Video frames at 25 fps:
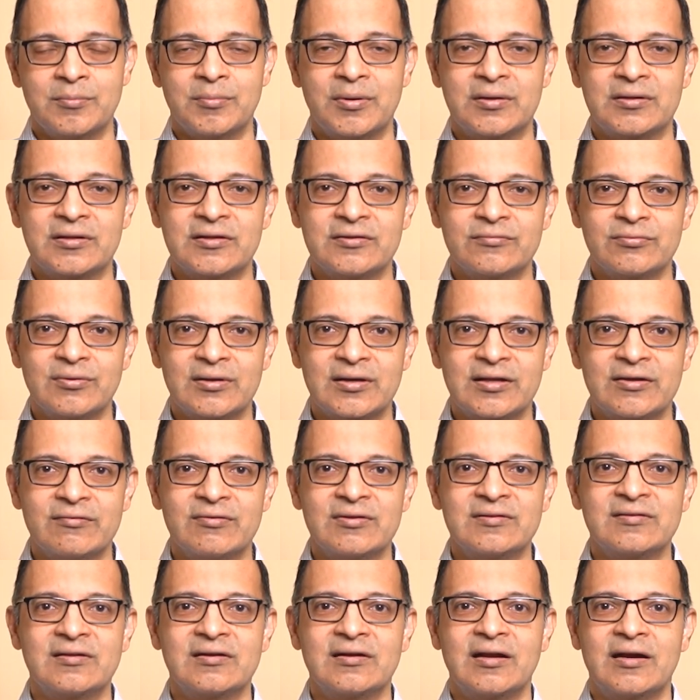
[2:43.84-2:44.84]
But this will give
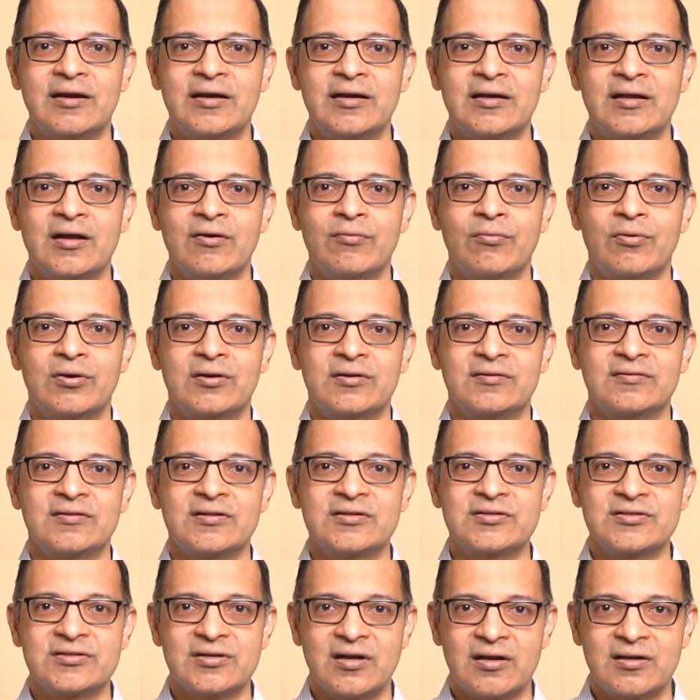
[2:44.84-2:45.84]
us an idea what is the
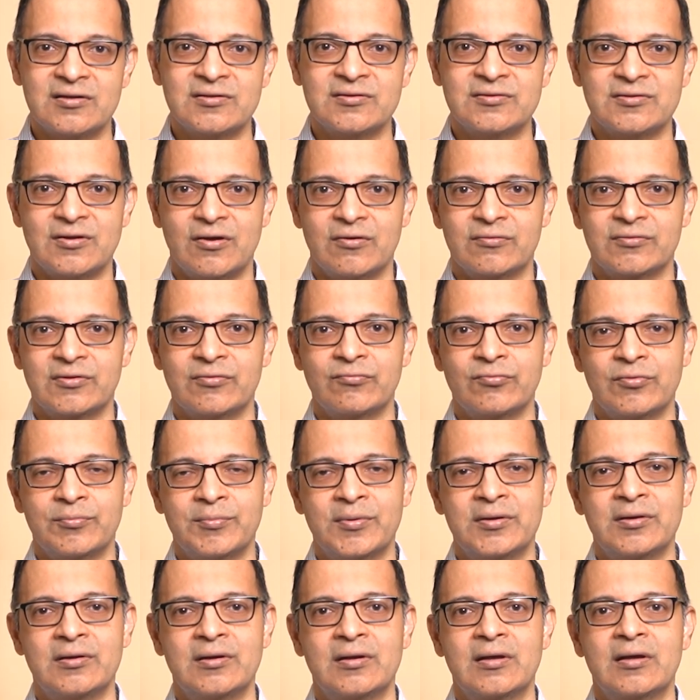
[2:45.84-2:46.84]
chance of the
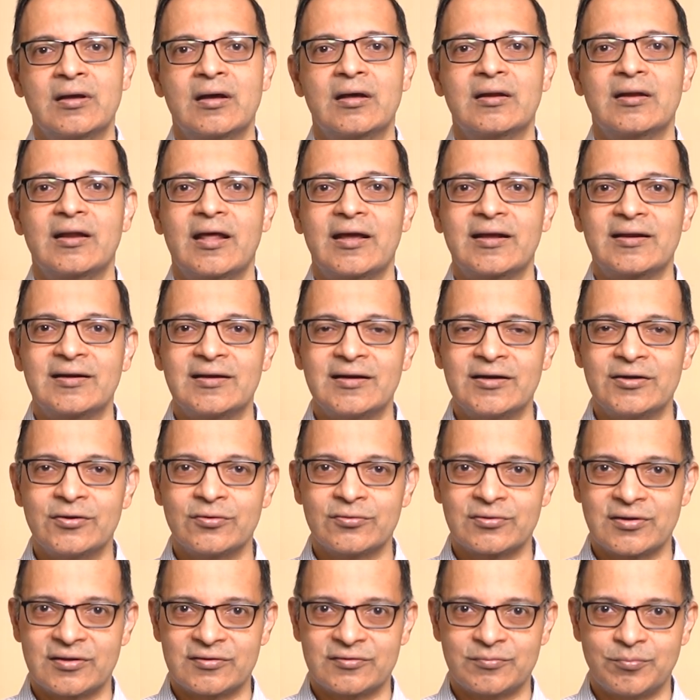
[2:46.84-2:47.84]
woman likely
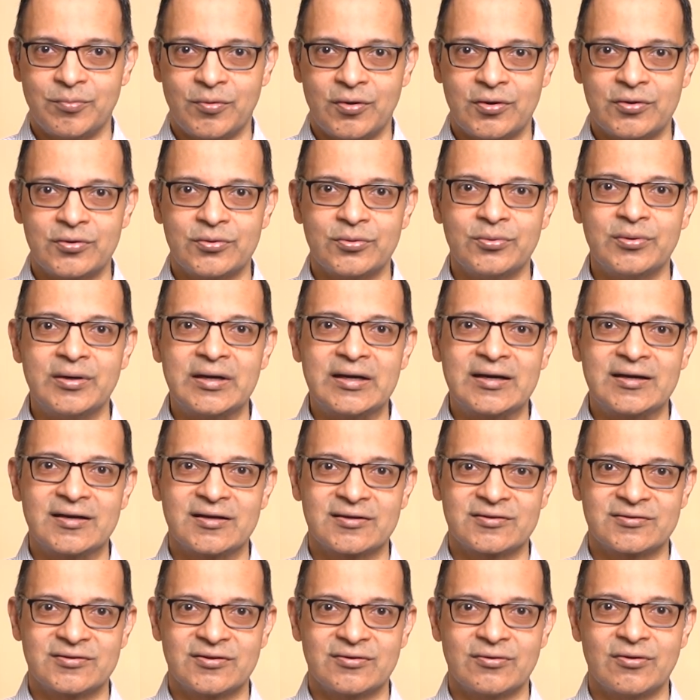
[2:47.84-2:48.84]
to respond to
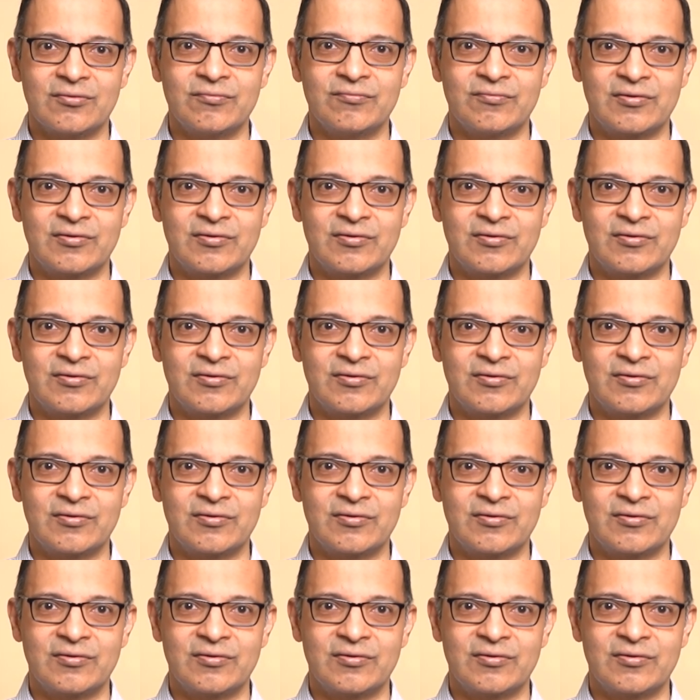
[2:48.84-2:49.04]
induction of